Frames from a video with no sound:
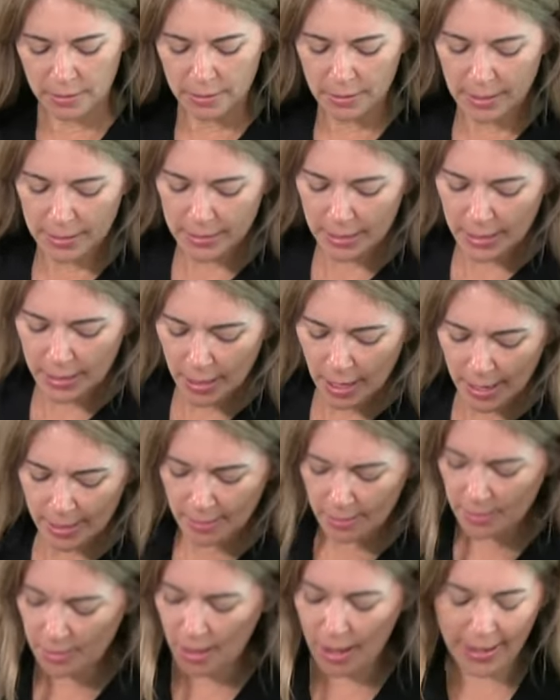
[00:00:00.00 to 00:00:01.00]
it, it,
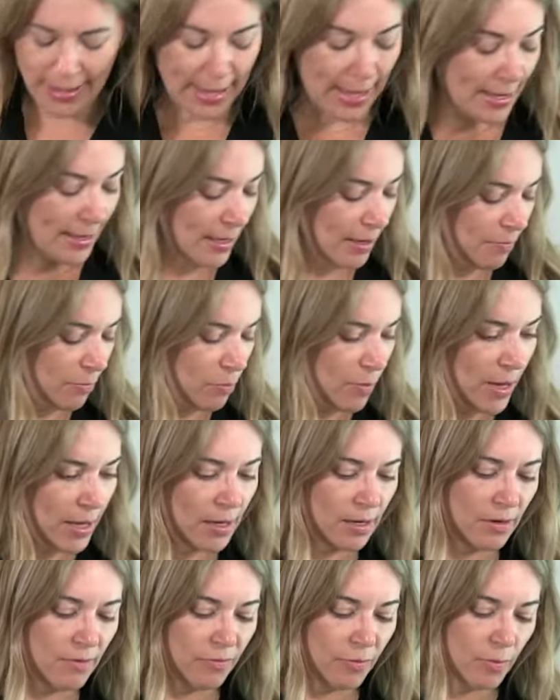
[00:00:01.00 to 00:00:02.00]
I, I can't give
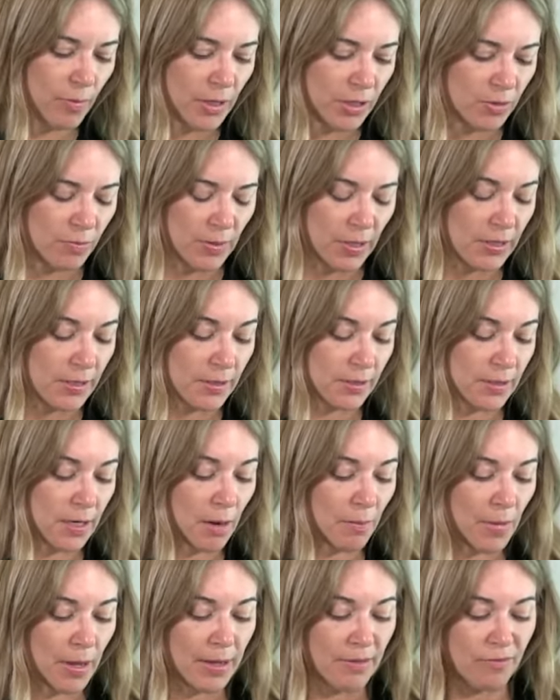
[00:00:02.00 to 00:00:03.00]
away any information because it's
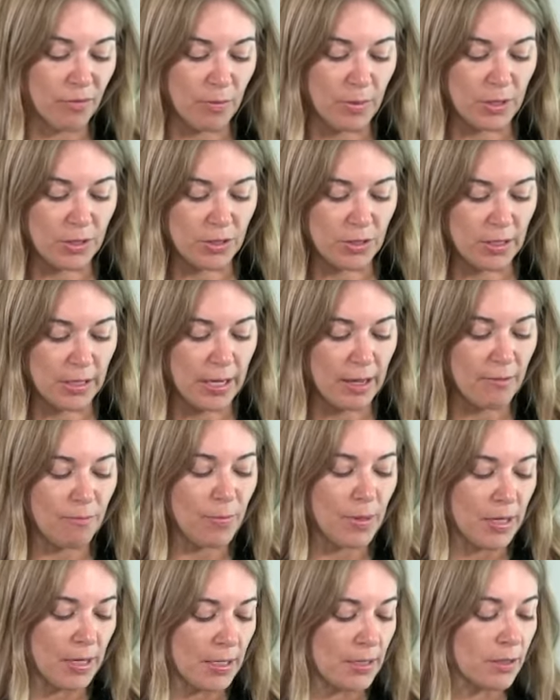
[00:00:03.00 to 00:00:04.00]
not my information to give.
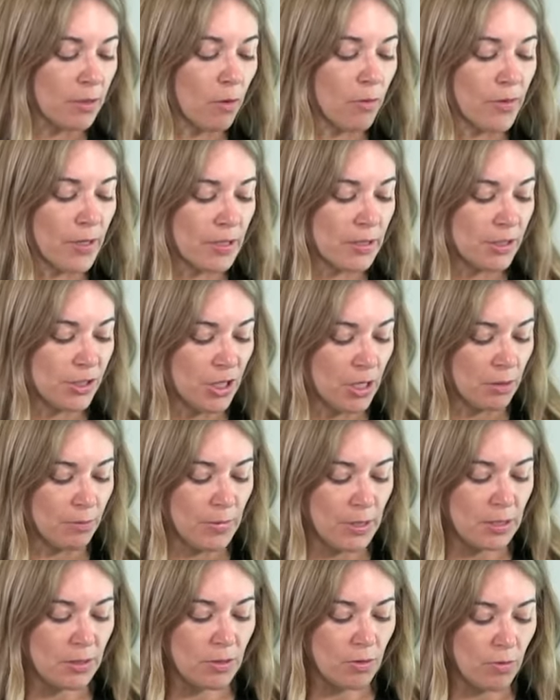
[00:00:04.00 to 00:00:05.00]
But he's go, this
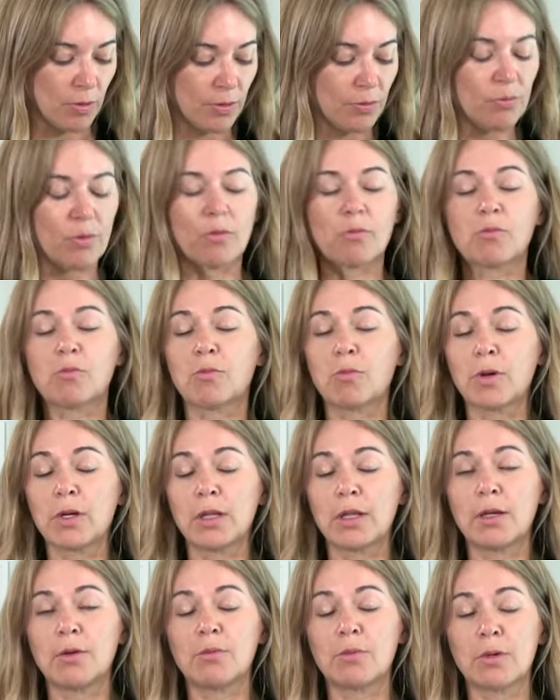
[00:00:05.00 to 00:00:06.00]
gentleman is going through a
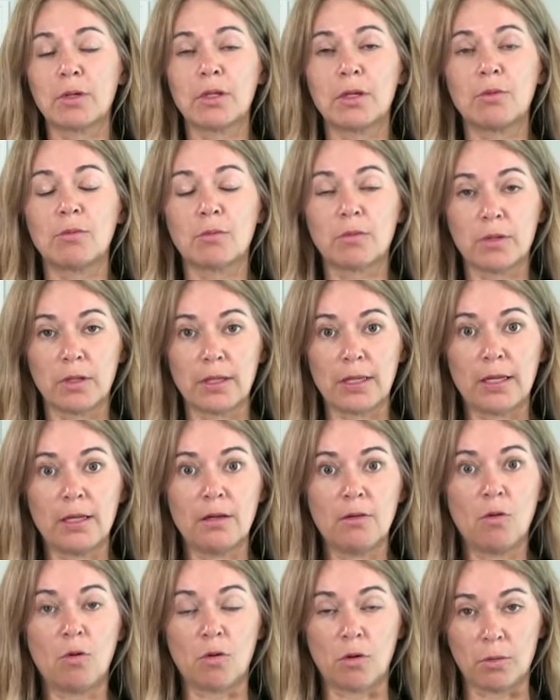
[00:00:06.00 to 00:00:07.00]
really, really, really
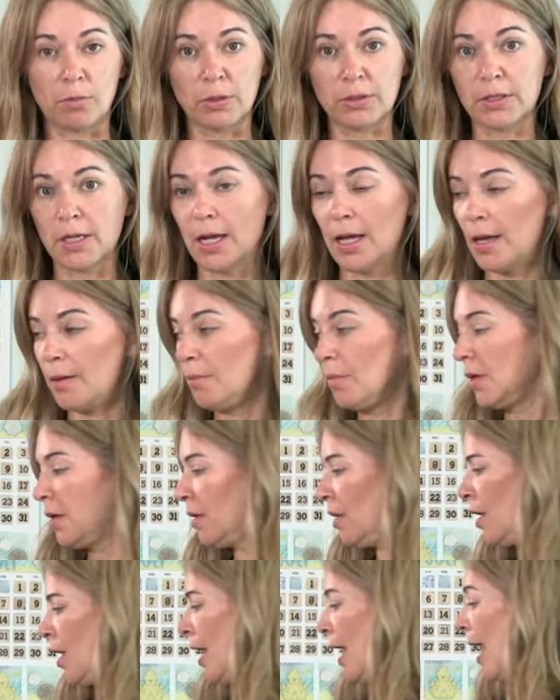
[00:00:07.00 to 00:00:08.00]
horrible time.
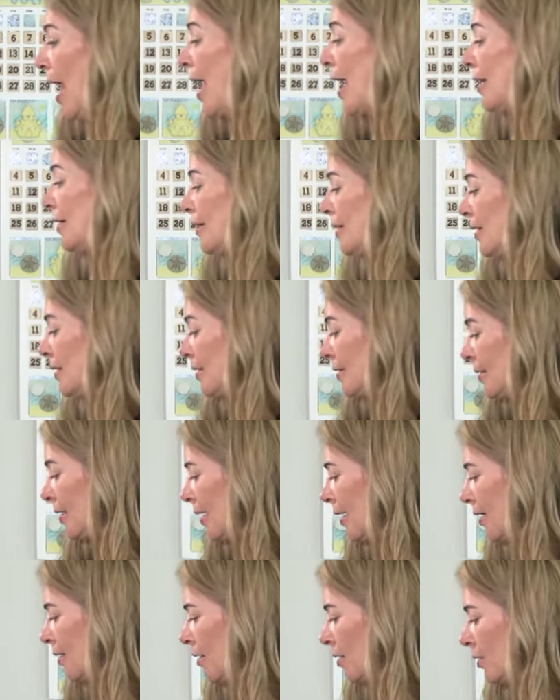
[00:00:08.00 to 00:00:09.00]
And he's
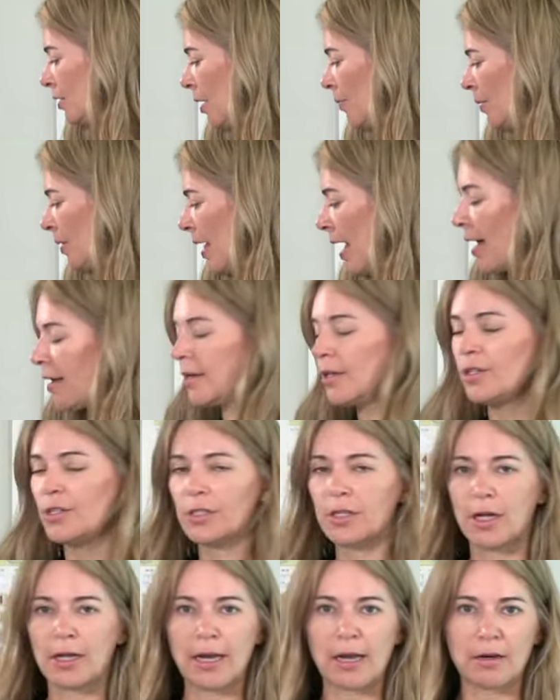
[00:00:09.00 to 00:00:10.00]
sick on top of that. He
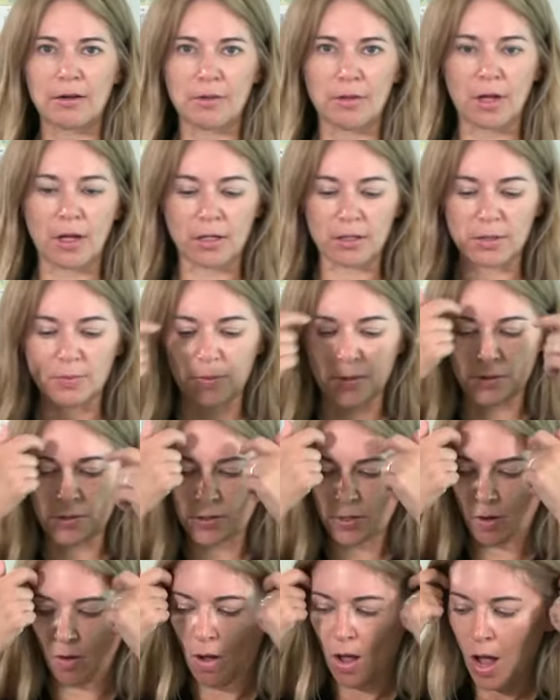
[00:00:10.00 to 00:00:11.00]
just got out of the hospital.
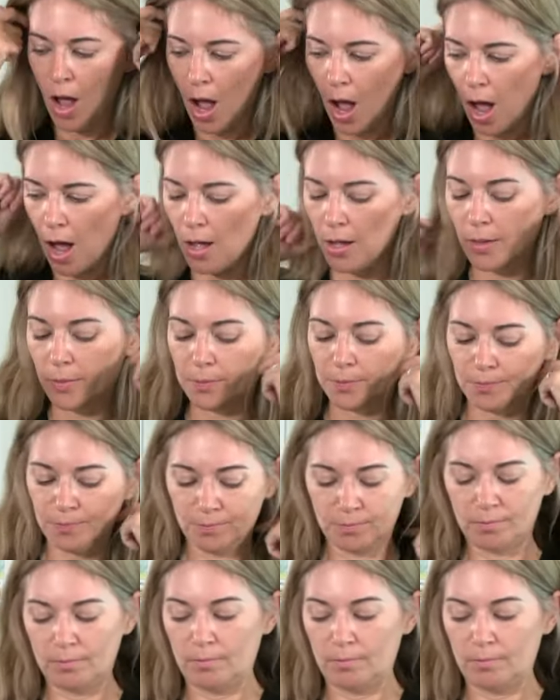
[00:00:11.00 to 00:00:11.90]
So um,